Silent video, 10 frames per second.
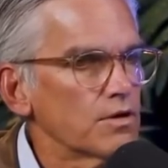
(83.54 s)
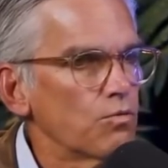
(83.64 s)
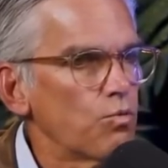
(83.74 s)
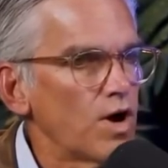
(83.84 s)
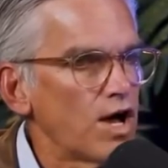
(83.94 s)

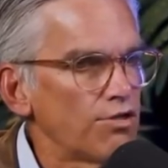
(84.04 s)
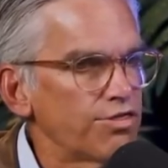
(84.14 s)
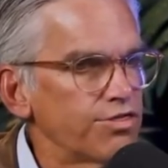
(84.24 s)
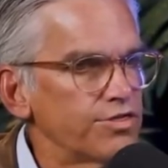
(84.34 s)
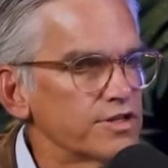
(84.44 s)

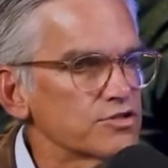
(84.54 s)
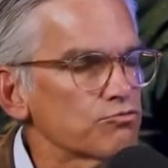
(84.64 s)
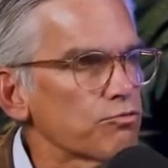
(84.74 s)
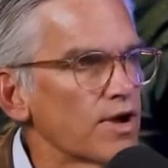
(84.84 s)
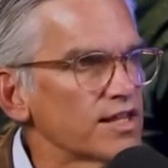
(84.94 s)
wealth that
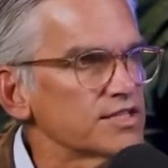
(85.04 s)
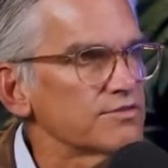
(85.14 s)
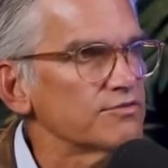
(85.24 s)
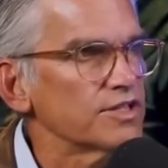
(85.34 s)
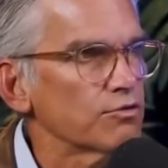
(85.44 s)
is
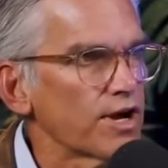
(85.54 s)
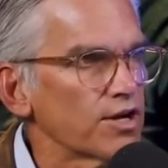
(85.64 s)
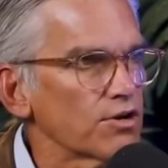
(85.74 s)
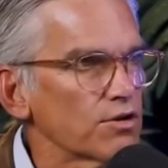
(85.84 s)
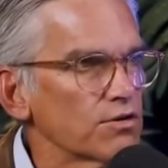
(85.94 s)
relatively
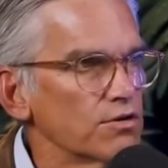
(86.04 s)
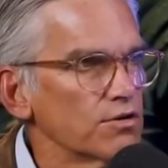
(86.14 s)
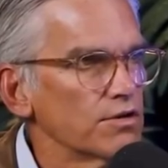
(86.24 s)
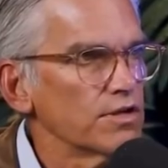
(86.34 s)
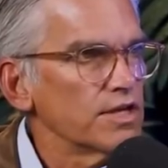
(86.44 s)
greater
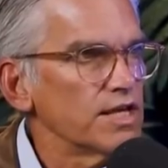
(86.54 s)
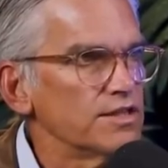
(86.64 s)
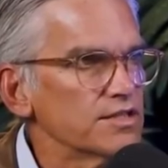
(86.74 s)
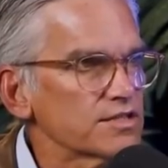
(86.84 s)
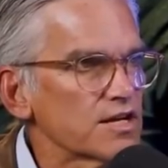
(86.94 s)

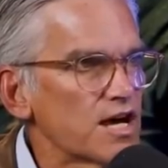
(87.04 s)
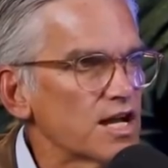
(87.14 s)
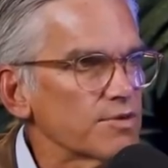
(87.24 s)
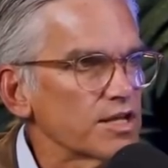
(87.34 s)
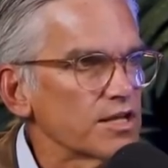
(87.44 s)
in this
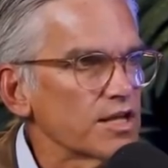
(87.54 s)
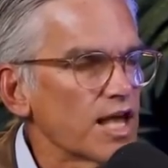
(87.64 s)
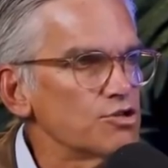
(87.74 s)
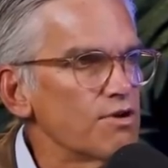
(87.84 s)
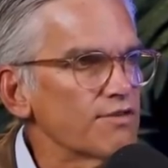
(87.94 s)
economy?
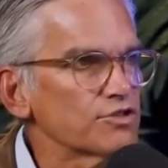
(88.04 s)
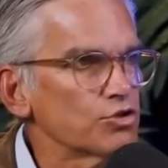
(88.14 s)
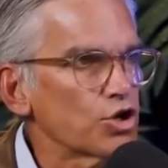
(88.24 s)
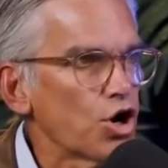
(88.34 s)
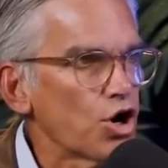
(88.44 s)
And you have to
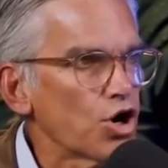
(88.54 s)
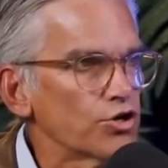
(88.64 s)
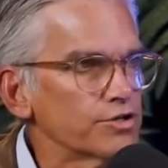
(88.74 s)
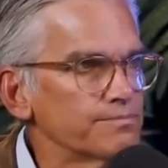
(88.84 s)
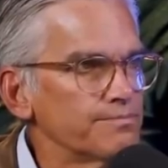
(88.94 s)
look
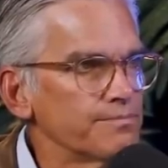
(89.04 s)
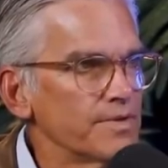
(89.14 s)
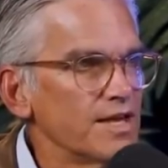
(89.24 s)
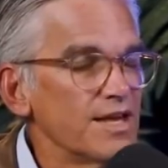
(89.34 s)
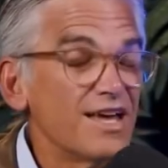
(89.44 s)
hard.
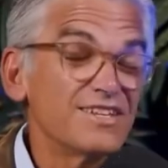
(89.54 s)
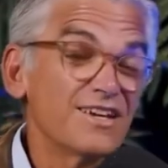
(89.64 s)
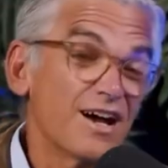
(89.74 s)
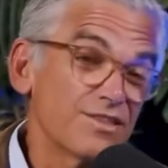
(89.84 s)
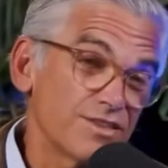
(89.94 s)

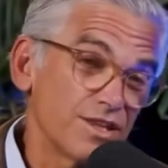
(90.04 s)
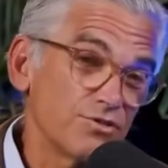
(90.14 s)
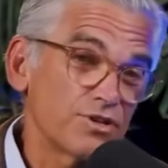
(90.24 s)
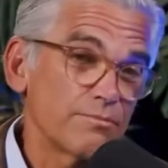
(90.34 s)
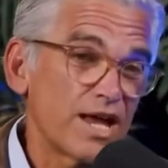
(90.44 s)
The other thing
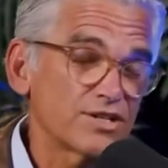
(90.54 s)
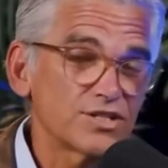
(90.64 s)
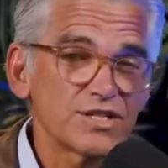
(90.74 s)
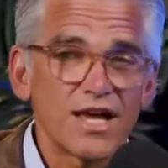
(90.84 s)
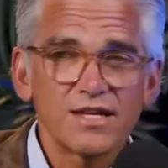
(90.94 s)
you can
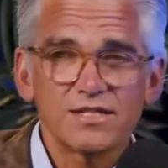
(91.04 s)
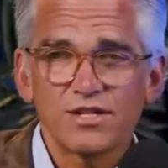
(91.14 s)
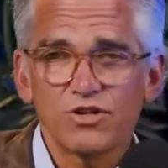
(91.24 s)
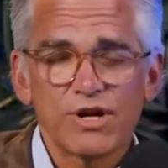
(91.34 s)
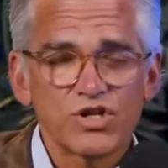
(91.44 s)
imagine is I could
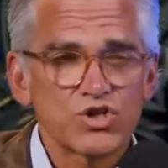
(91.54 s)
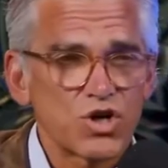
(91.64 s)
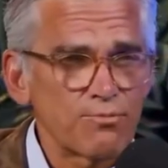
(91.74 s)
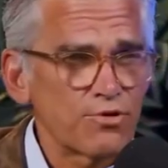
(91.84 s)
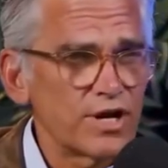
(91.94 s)
tell you about
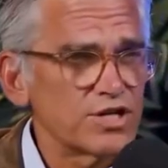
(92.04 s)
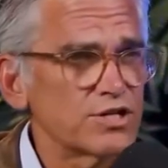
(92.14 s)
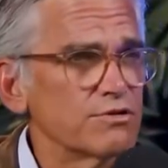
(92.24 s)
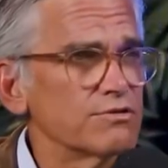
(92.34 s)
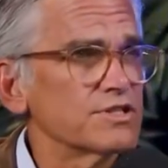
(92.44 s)
Sharpe
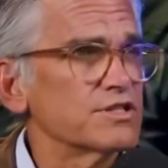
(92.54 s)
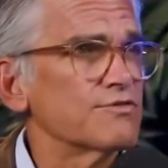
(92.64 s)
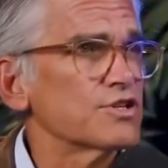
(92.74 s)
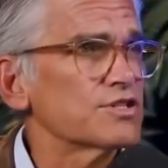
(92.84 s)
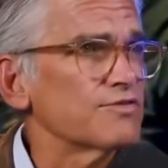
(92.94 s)
ratios and
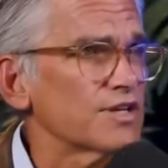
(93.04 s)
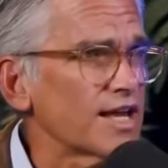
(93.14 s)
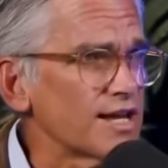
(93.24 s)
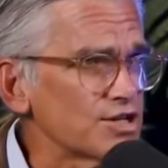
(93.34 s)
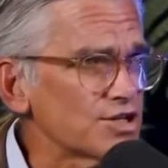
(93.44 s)

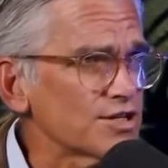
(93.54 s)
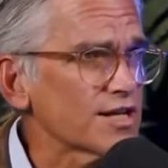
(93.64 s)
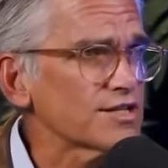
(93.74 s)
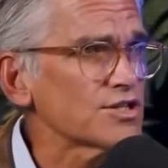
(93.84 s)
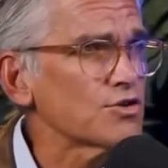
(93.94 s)
diversification.
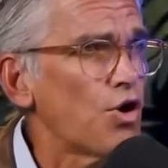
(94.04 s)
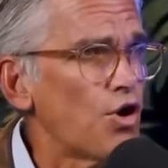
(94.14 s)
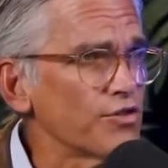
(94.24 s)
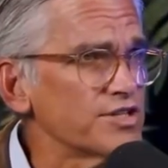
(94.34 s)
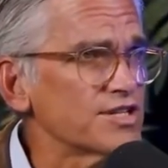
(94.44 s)
I could tell you
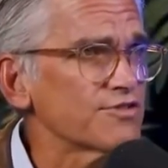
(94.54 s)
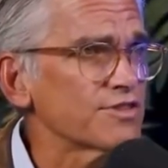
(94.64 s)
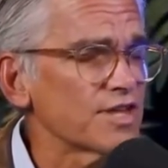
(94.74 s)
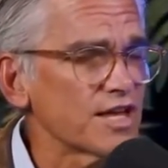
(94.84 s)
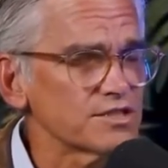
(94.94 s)
all these
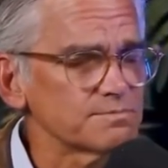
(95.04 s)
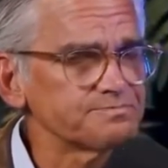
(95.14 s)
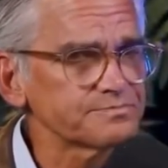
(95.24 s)
different things.